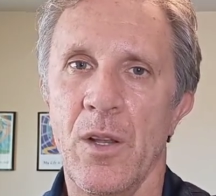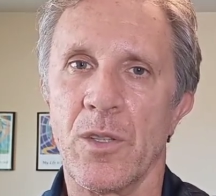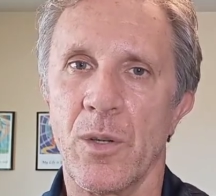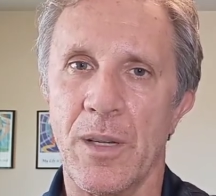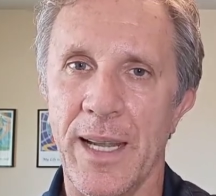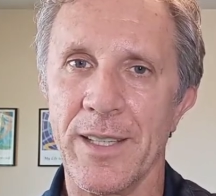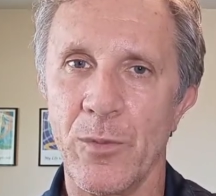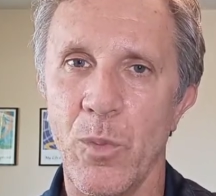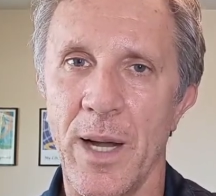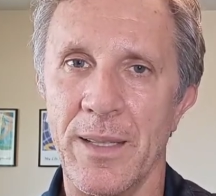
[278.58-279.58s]
So guess
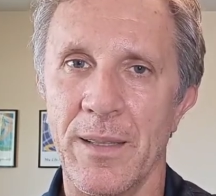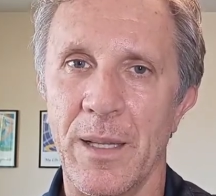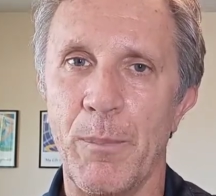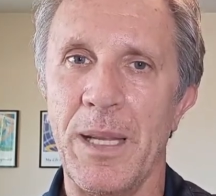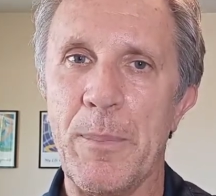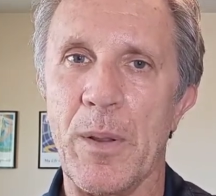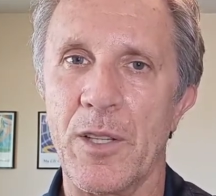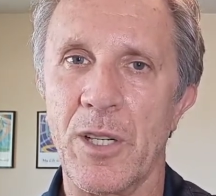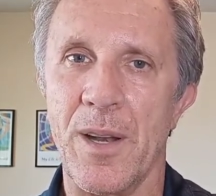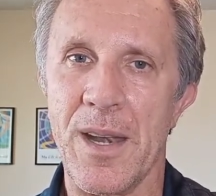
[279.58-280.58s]
what? The people that
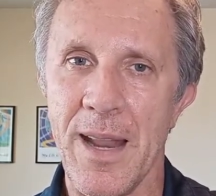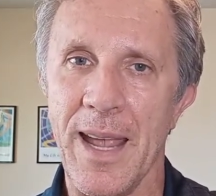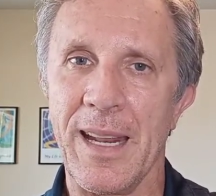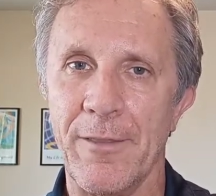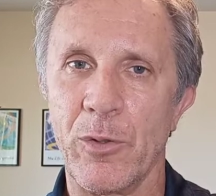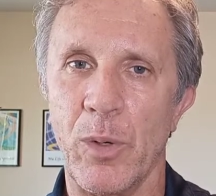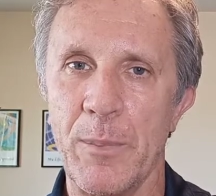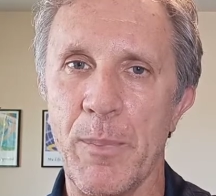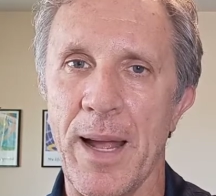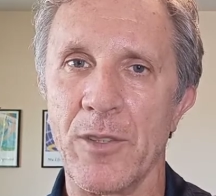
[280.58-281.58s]
start at negative 20
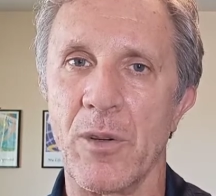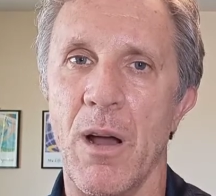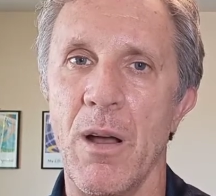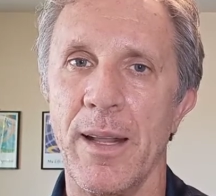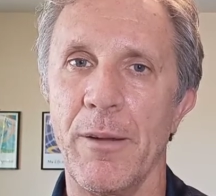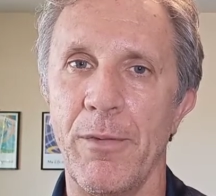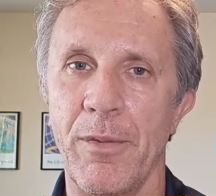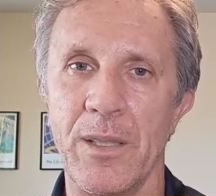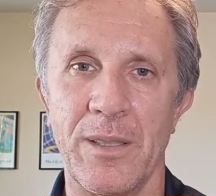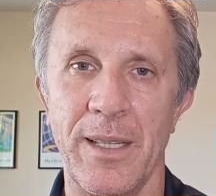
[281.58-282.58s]
pounds are all going to
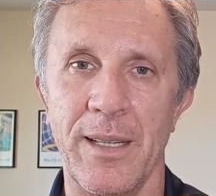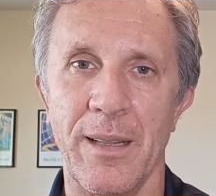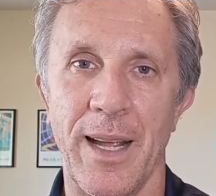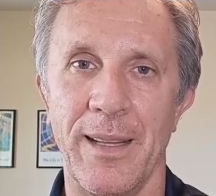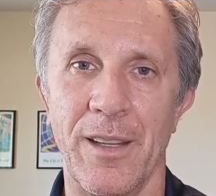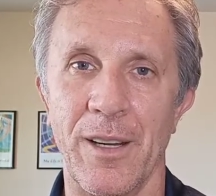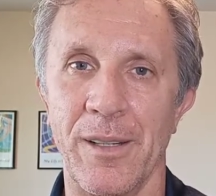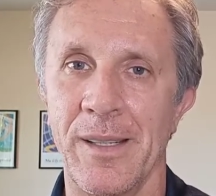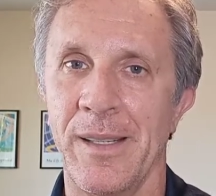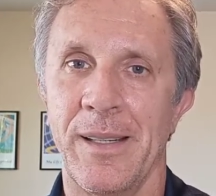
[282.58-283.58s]
see like
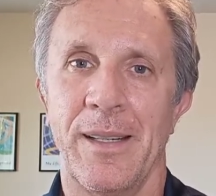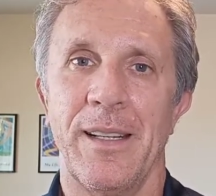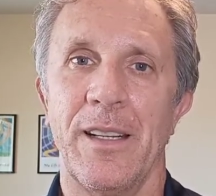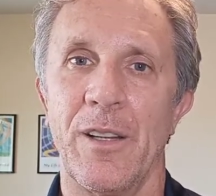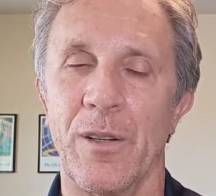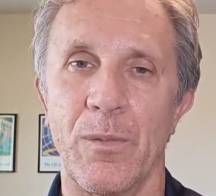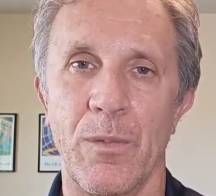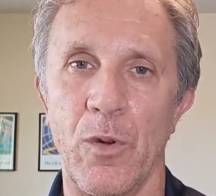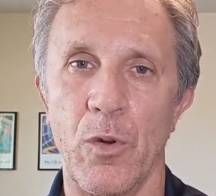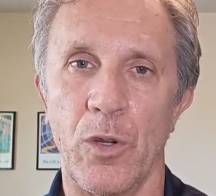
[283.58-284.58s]
they're either
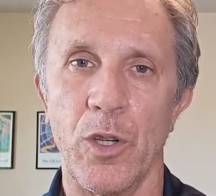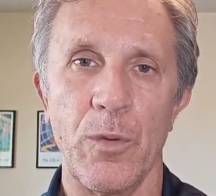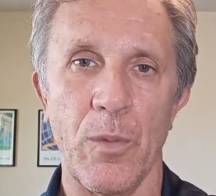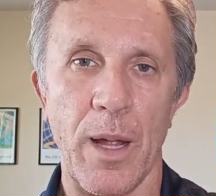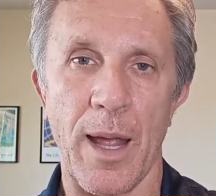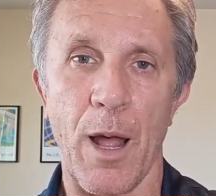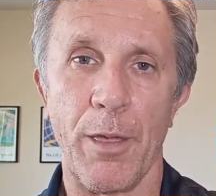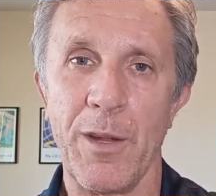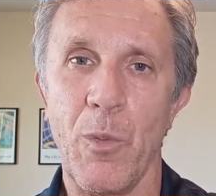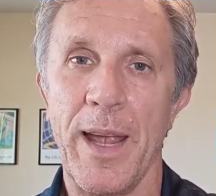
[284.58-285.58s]
good,
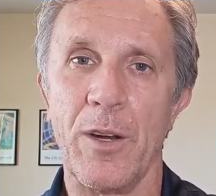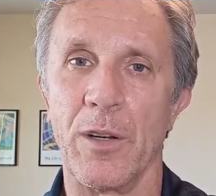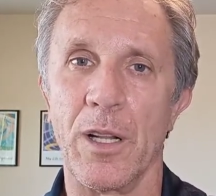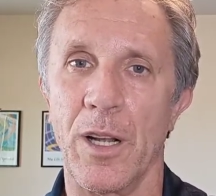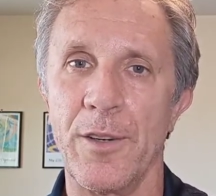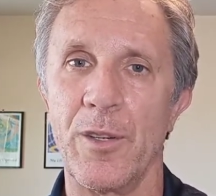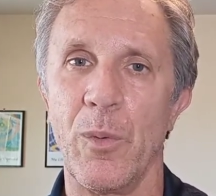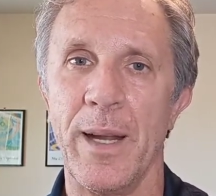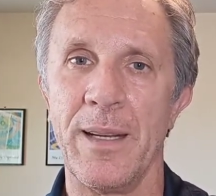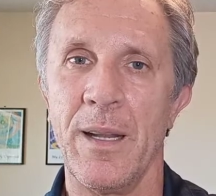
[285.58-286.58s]
healthy weight or a little
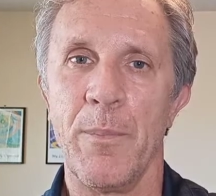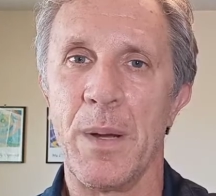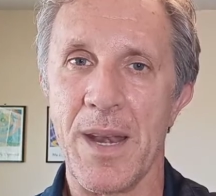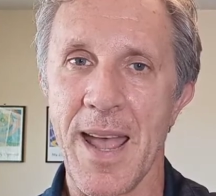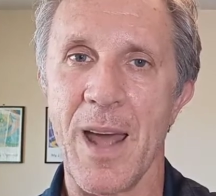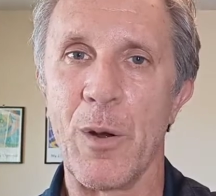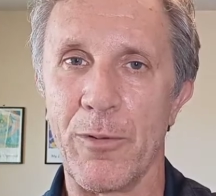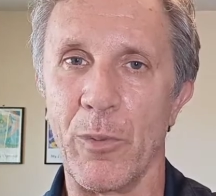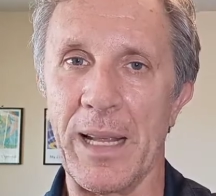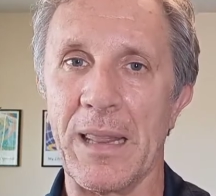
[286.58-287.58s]
underweight, but not
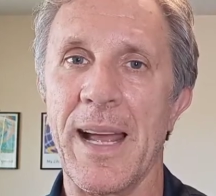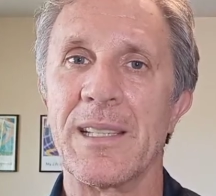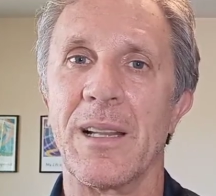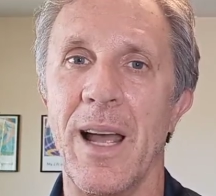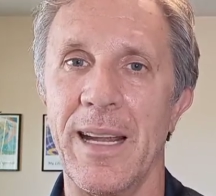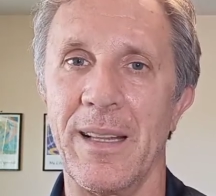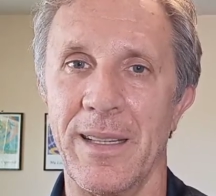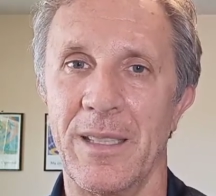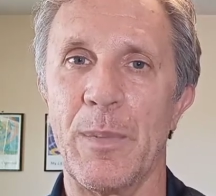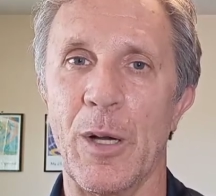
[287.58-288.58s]
overweight, less likely
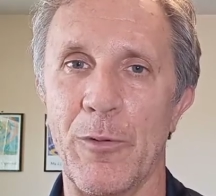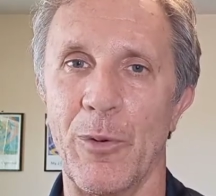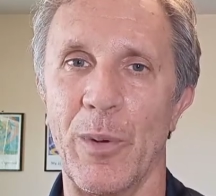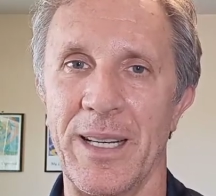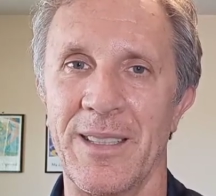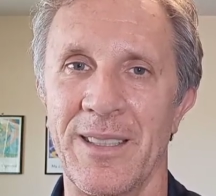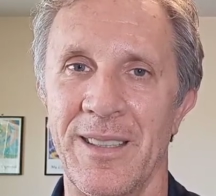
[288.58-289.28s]
to be overweight.